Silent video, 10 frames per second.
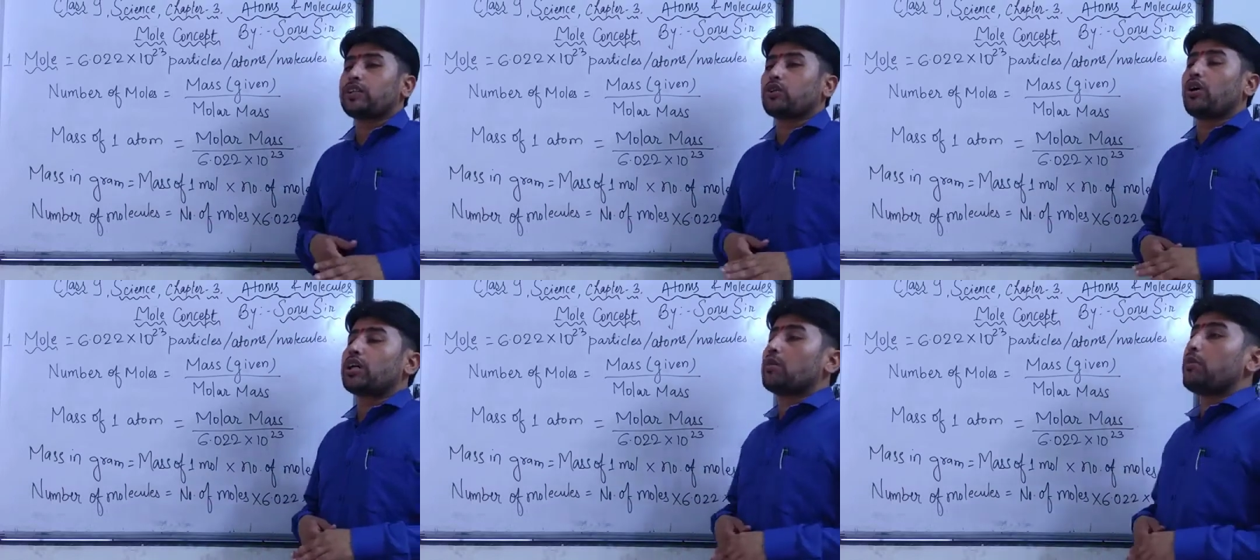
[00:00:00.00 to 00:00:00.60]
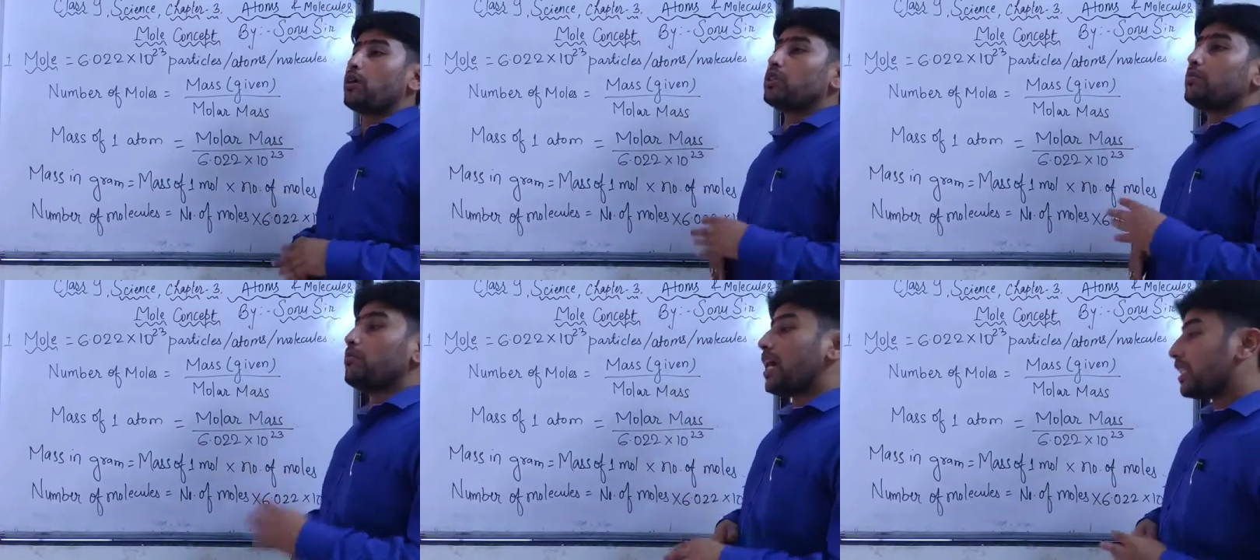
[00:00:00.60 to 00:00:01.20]
talk about the
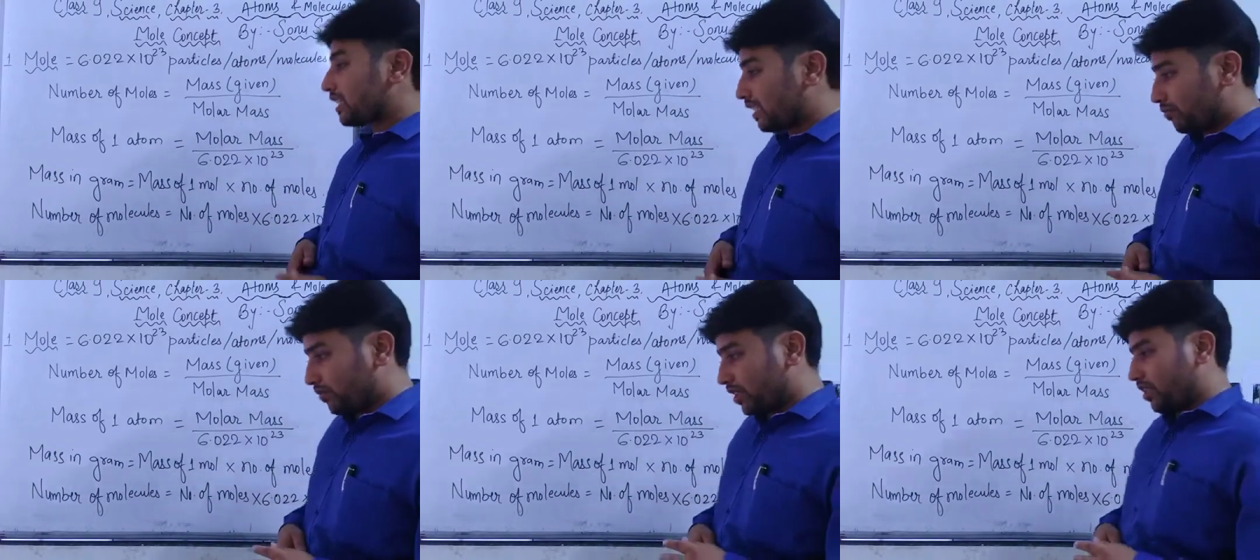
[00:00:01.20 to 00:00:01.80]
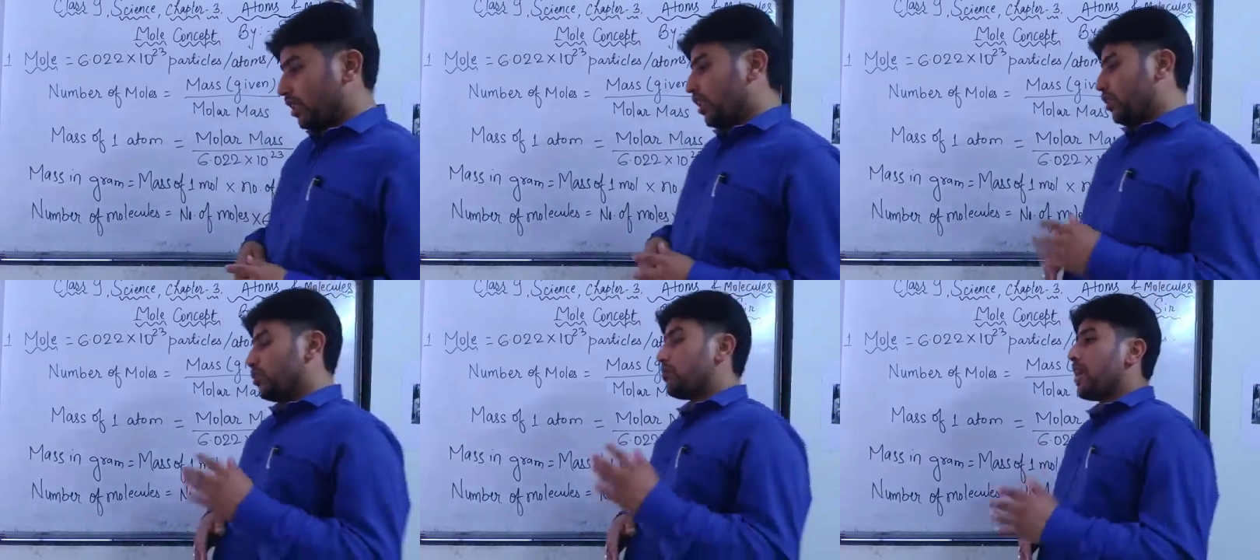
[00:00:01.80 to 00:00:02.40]
mass number,
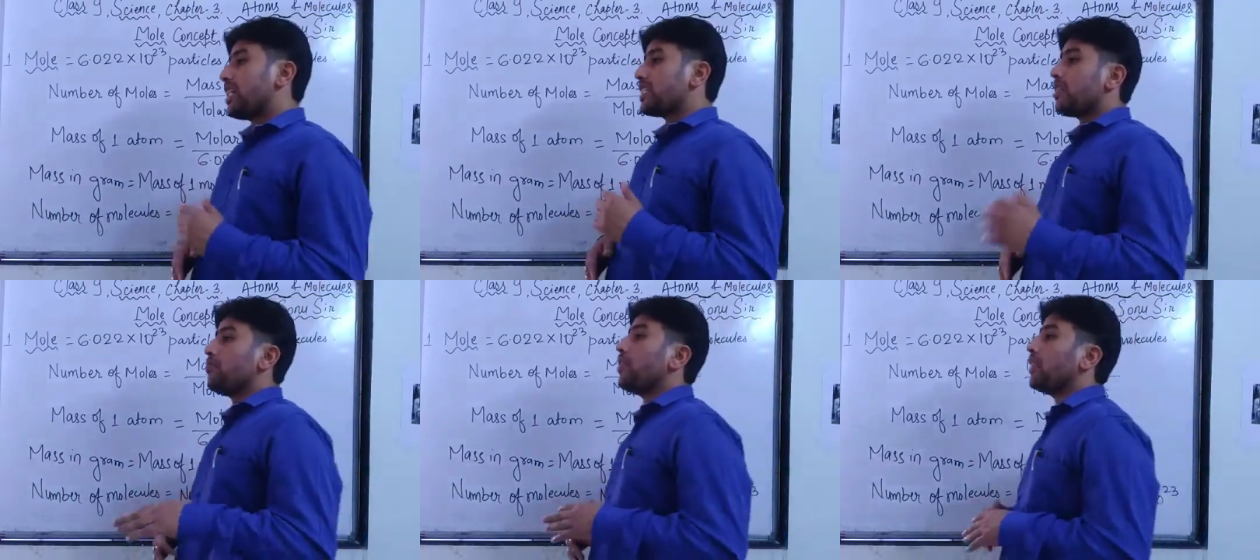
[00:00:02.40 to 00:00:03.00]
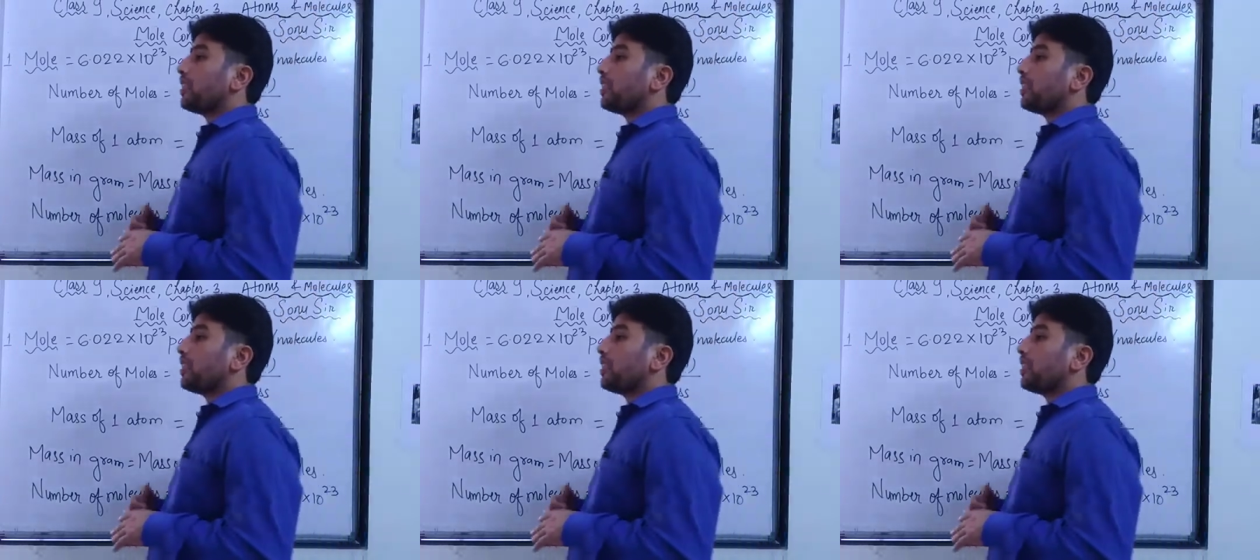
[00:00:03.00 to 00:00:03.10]
so mass number is